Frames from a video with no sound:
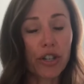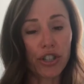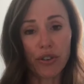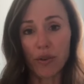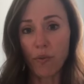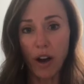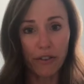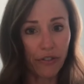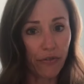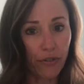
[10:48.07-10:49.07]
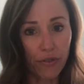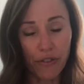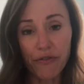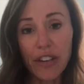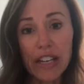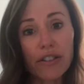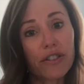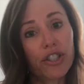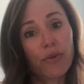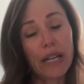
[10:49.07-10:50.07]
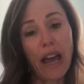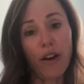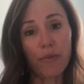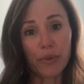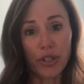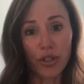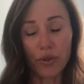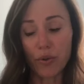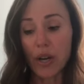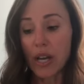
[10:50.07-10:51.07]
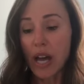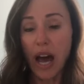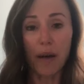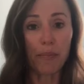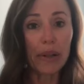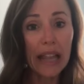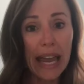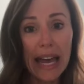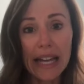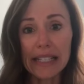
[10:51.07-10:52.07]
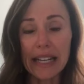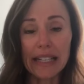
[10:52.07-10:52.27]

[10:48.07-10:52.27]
you can walk through the fields, you can help to plant.